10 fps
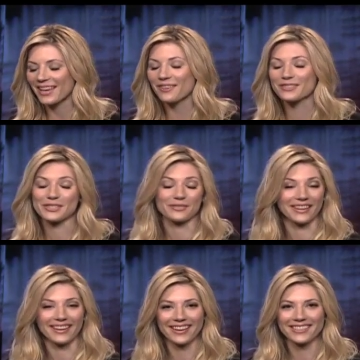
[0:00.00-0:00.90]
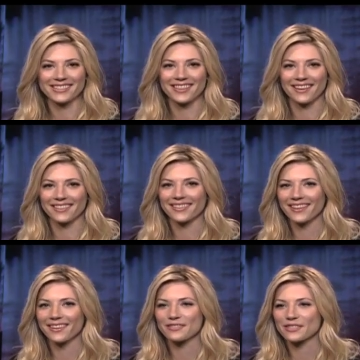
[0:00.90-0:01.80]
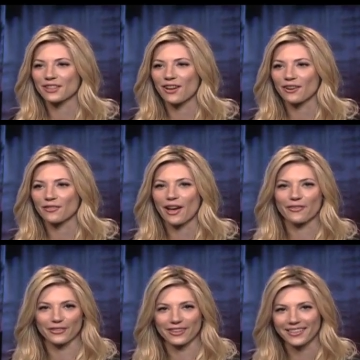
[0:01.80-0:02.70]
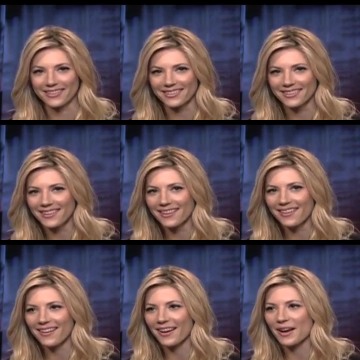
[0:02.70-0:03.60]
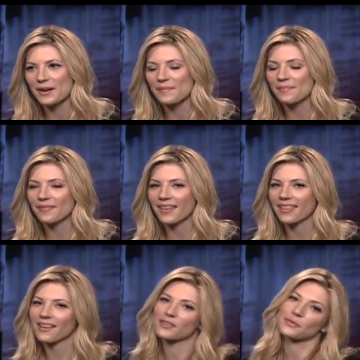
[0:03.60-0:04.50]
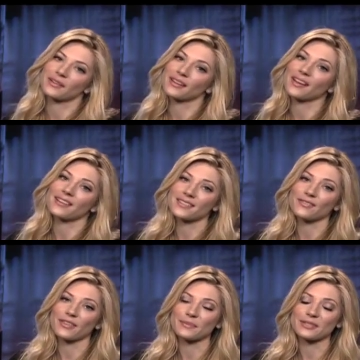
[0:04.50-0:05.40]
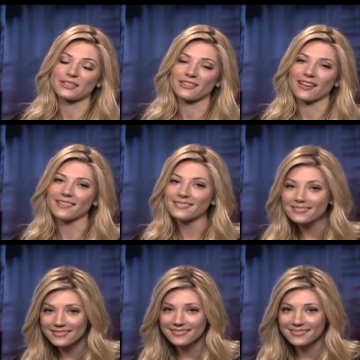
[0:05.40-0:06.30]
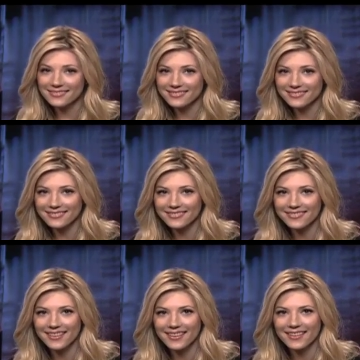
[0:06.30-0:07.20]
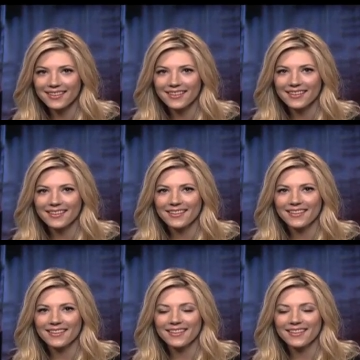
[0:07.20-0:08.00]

it was sweet. I just thought it was a lot of effort, and um, I thought it was really nice for them to do that. Is that something that would